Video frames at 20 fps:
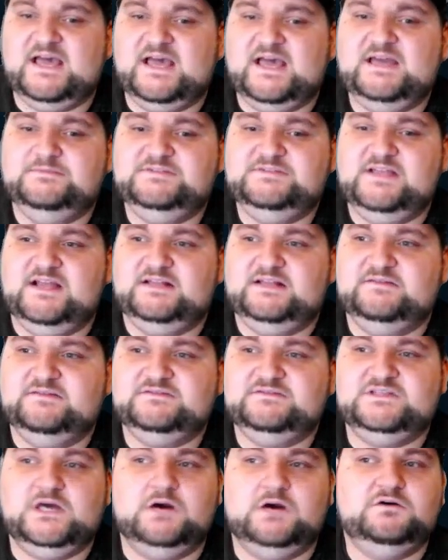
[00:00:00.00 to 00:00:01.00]
objectives
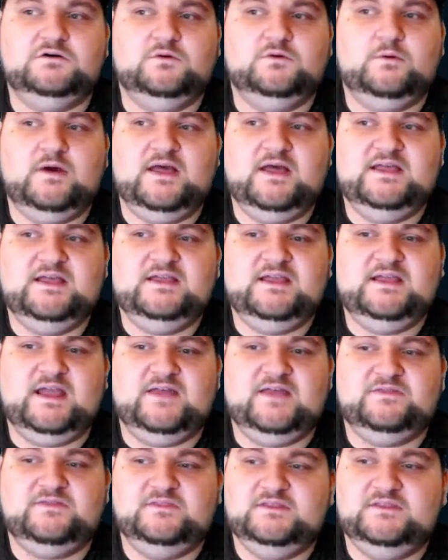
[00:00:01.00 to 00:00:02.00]
go away
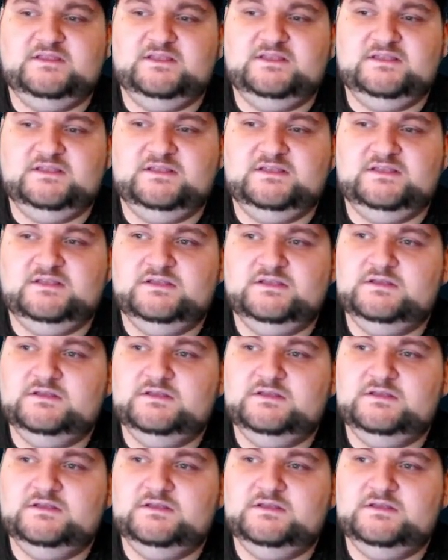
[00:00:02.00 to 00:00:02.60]
at the